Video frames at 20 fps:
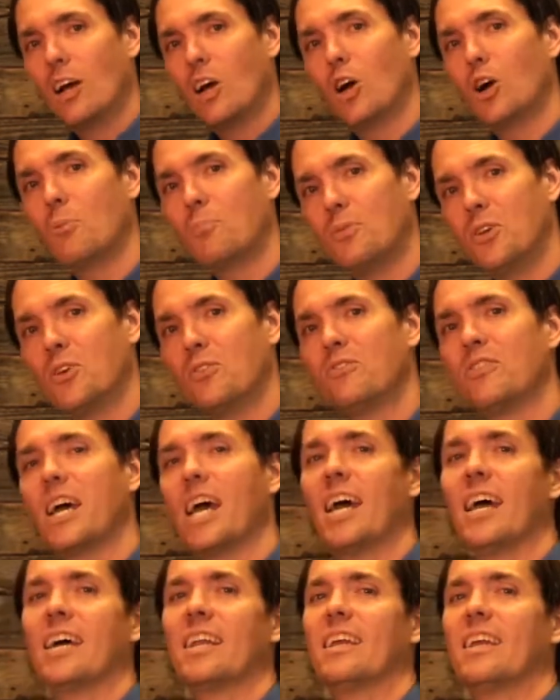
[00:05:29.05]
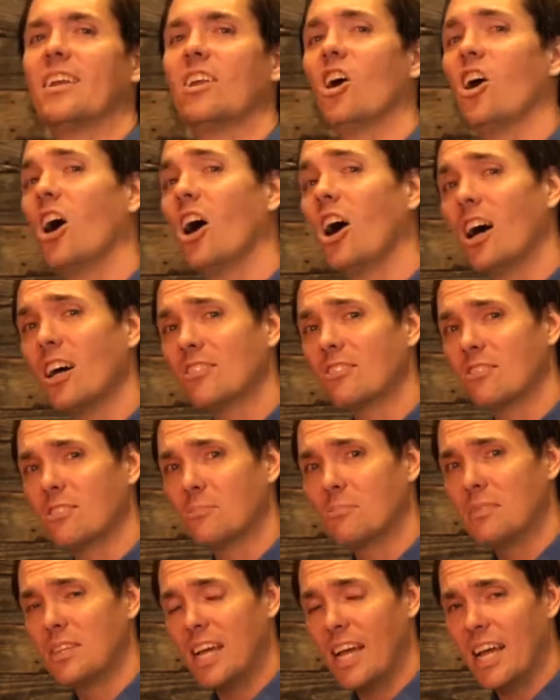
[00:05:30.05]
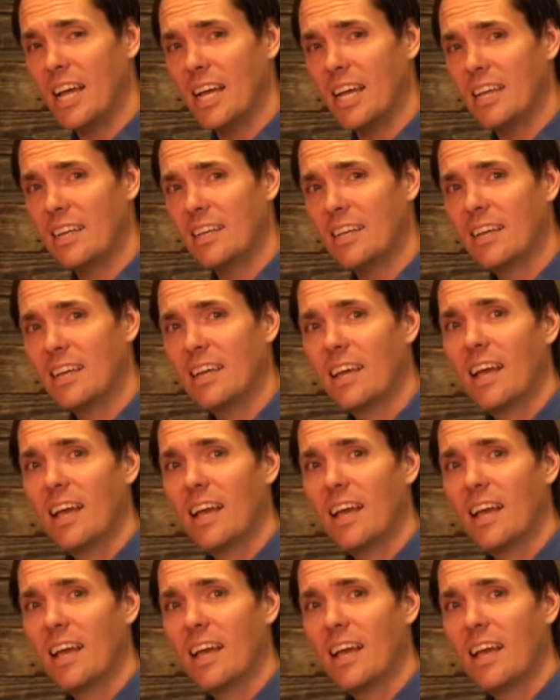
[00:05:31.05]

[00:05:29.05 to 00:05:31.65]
Hope you've had an awesome day.